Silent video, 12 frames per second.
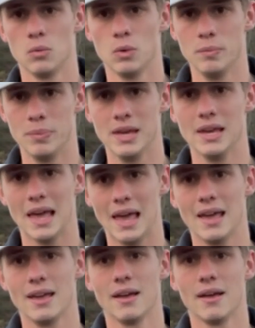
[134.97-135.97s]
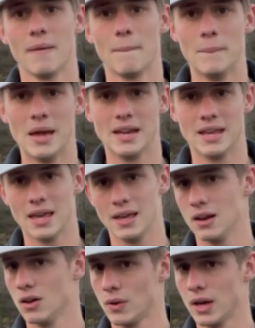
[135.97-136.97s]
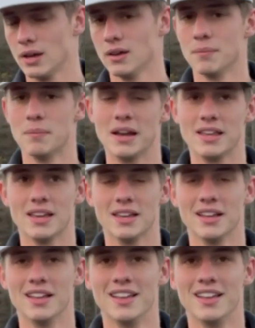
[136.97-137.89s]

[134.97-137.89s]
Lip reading: would be a med kit. Okay, med kit.